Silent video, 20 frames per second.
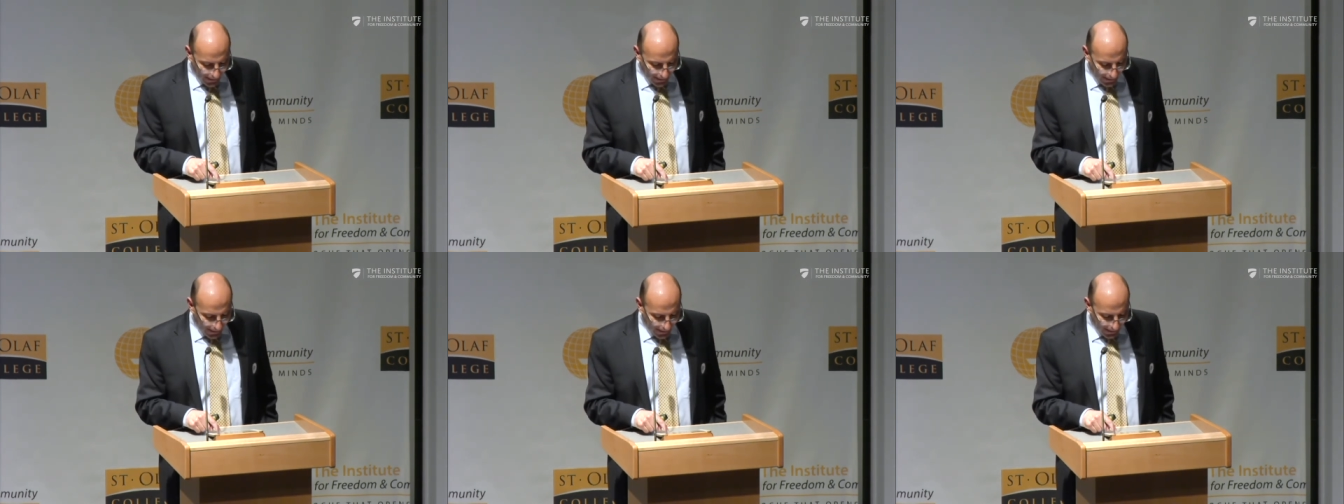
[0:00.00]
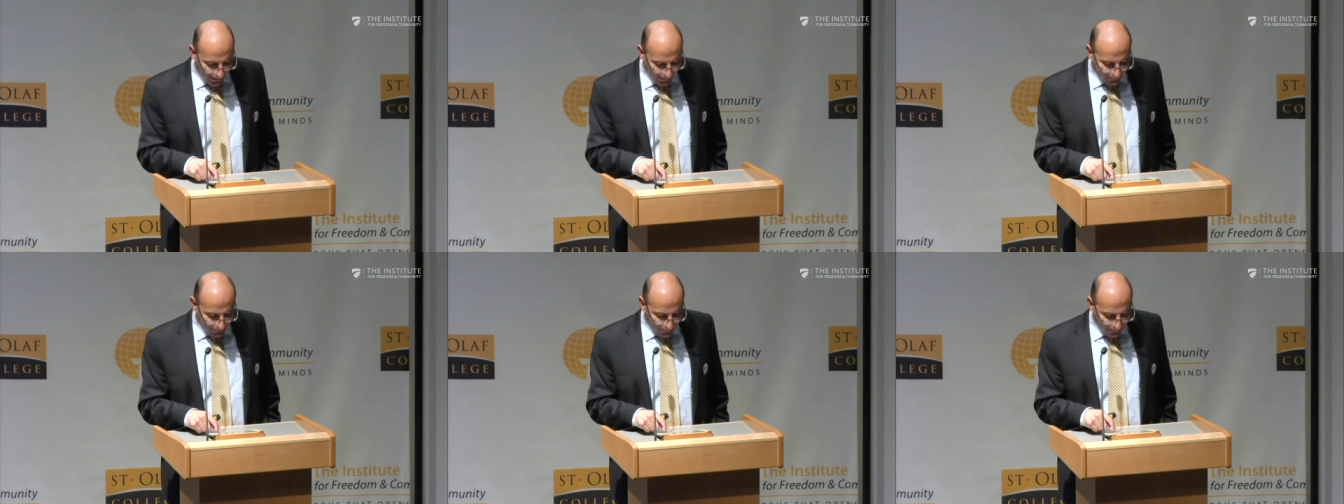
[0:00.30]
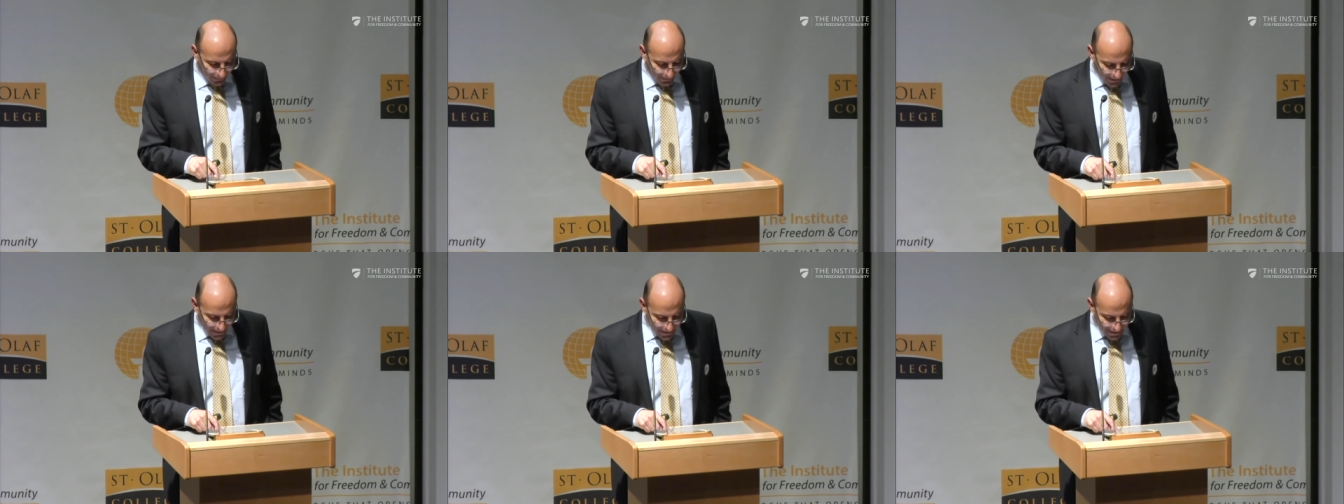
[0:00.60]
And
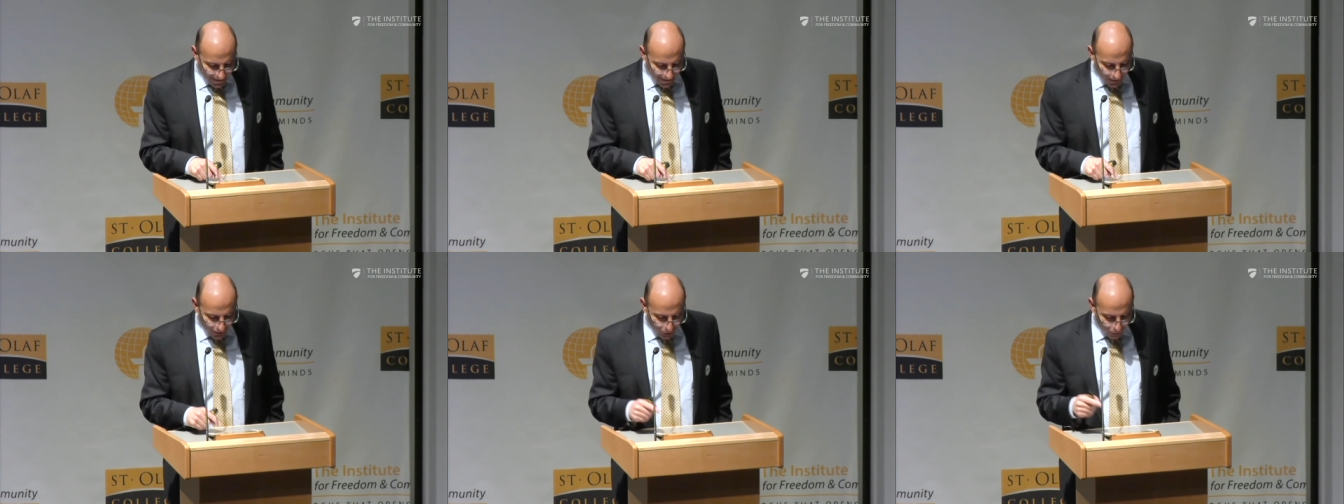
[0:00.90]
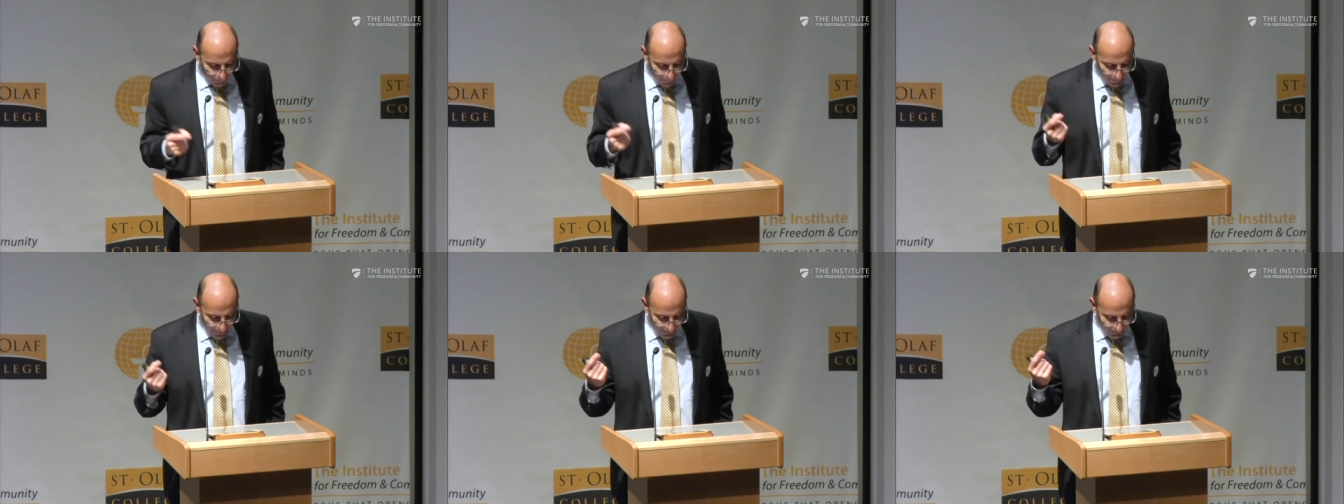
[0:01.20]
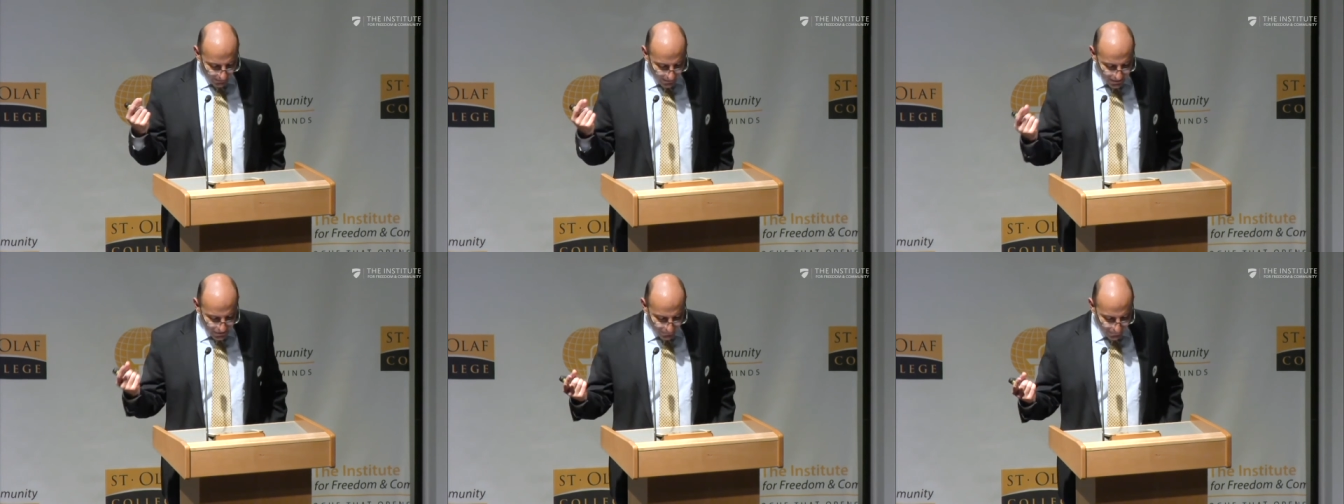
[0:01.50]
the Israeli lobby
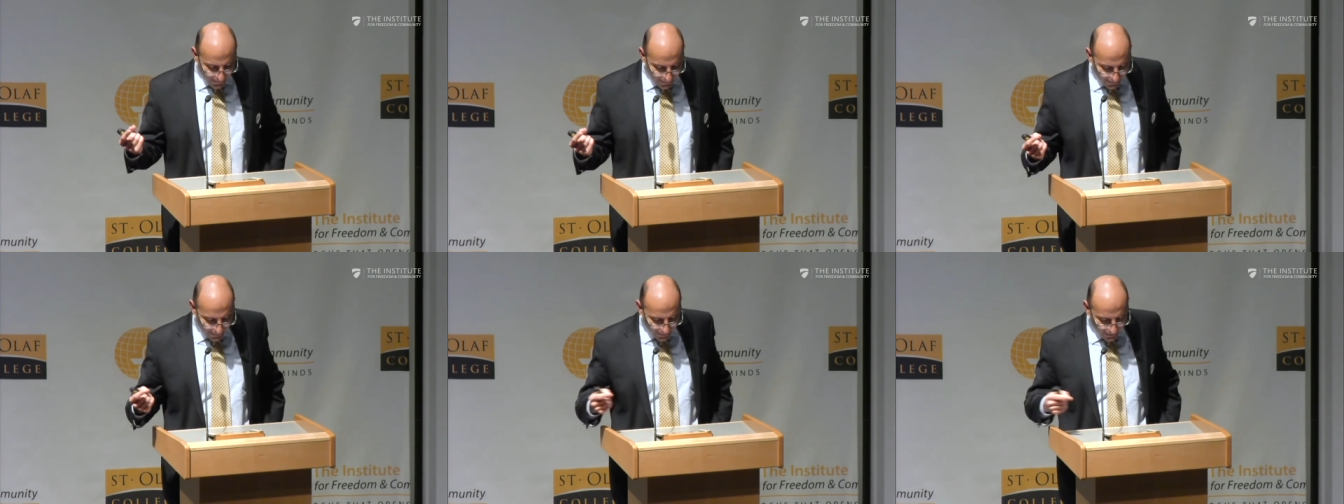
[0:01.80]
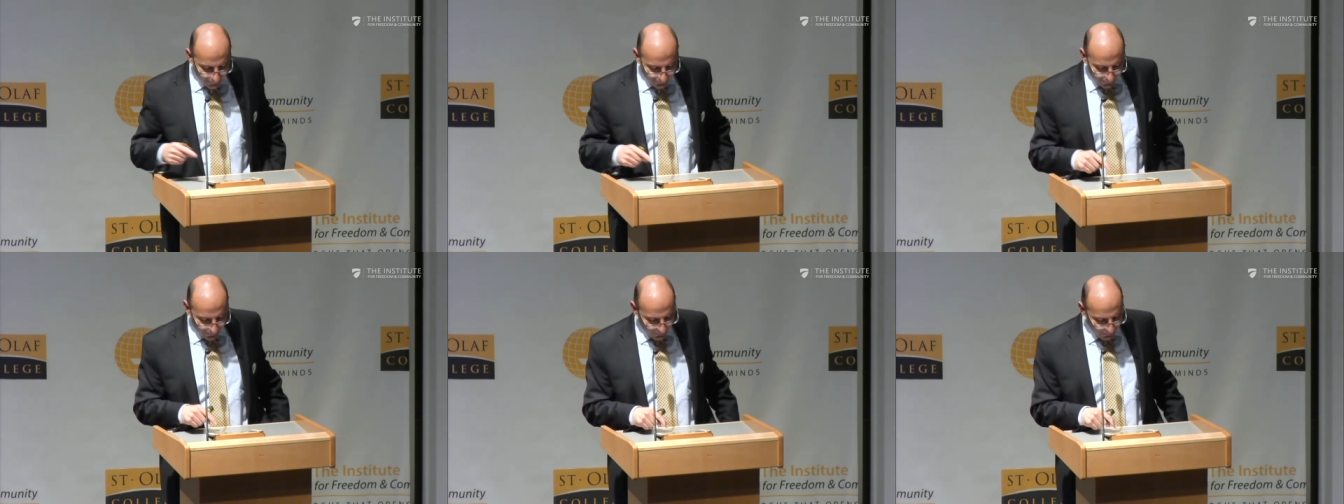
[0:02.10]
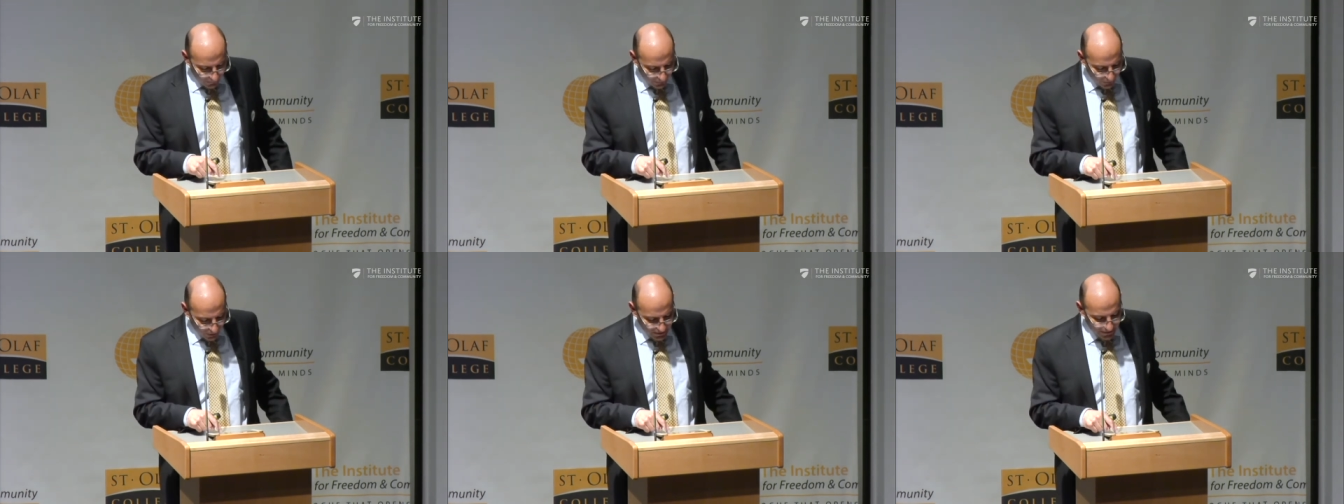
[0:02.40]
is very clever
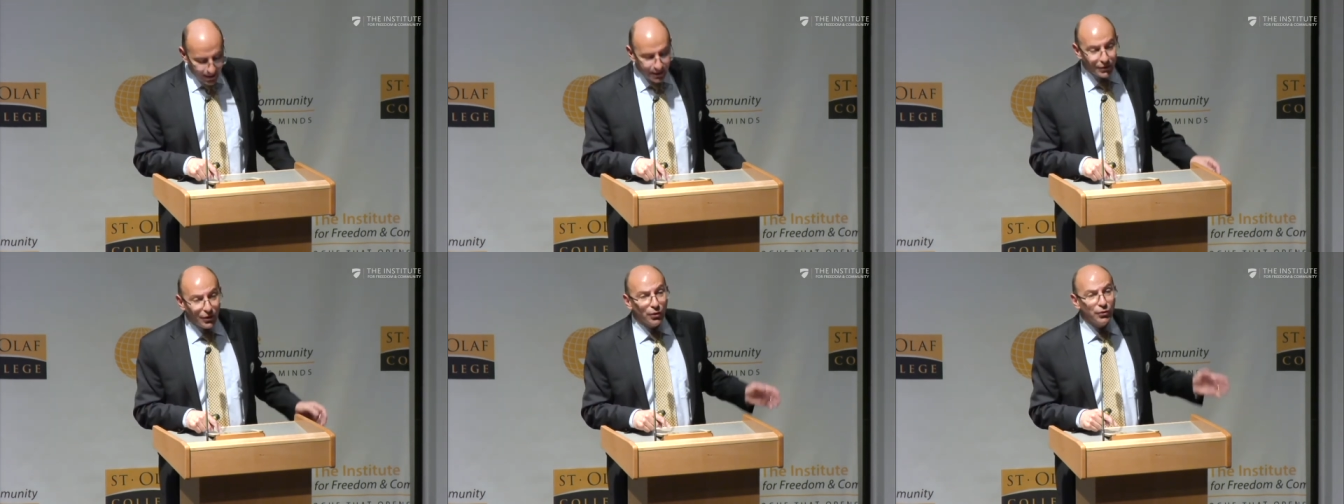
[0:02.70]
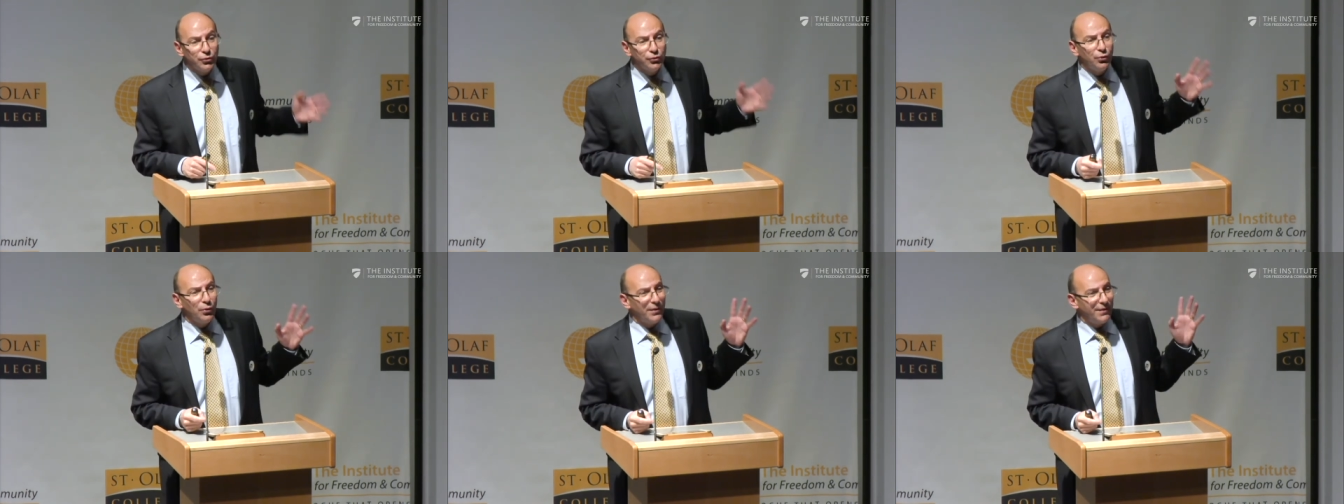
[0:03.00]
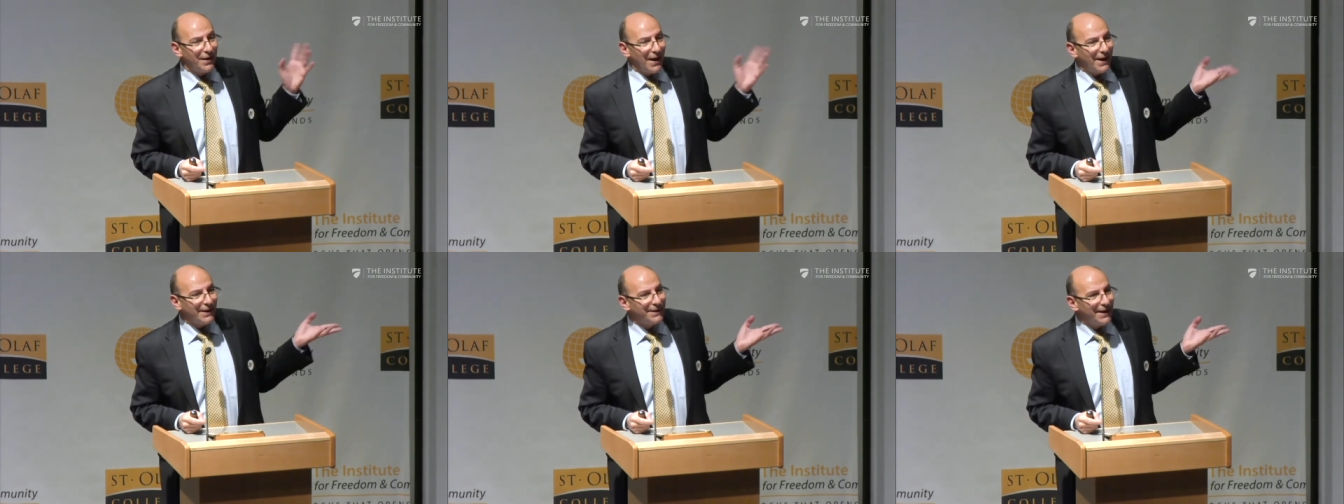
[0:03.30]
because they don't do
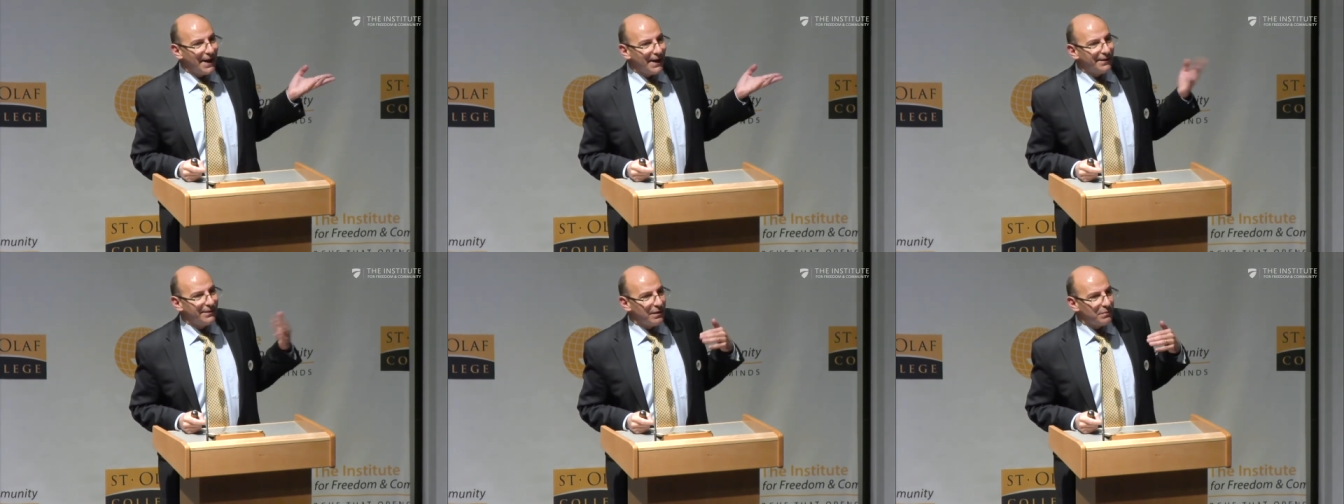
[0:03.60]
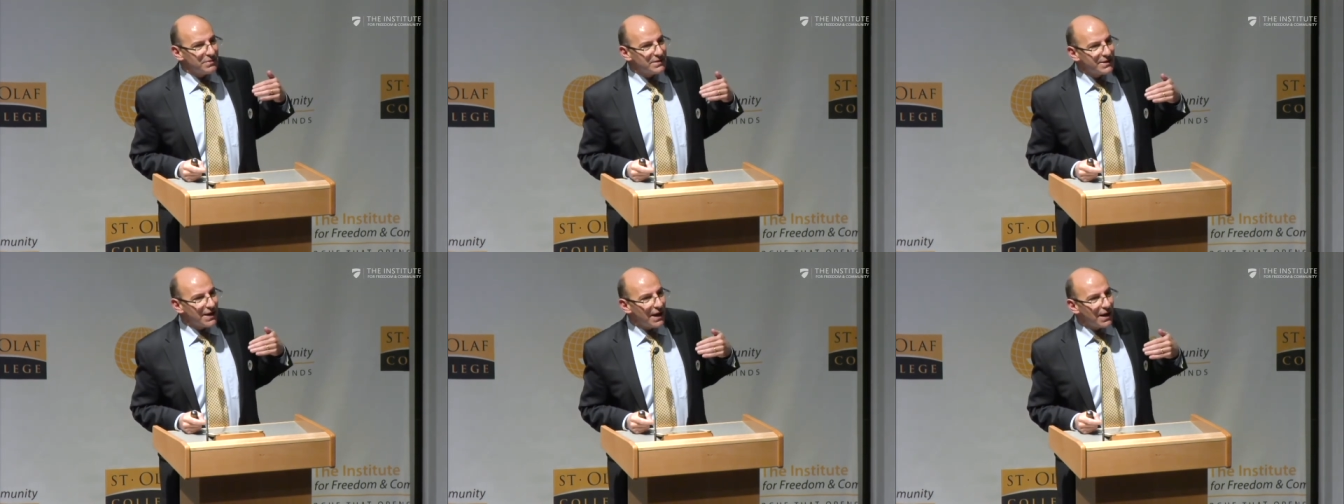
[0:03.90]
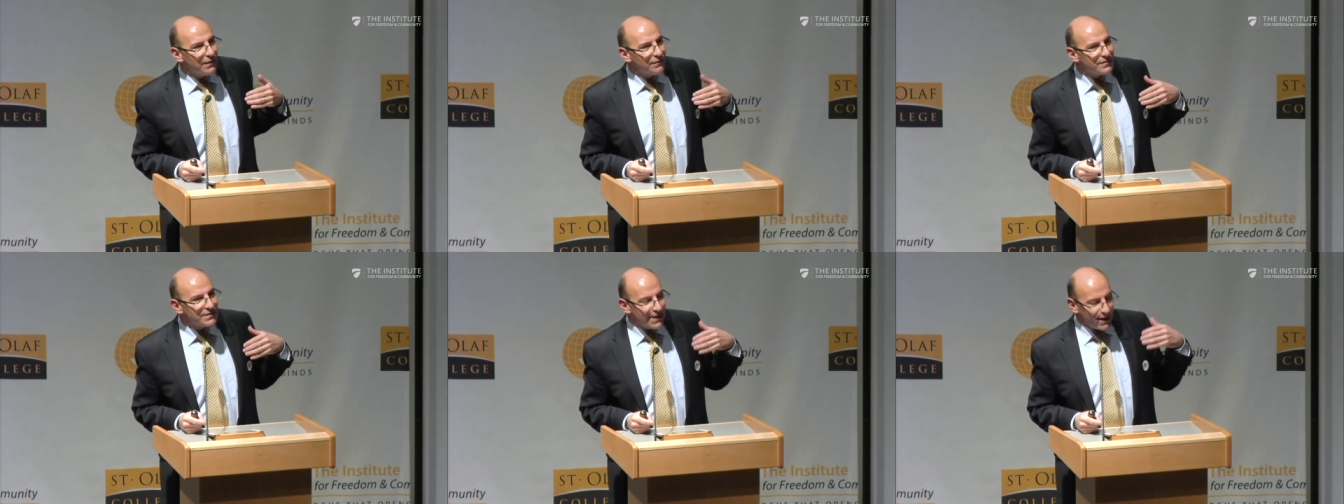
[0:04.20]
the attack themselves.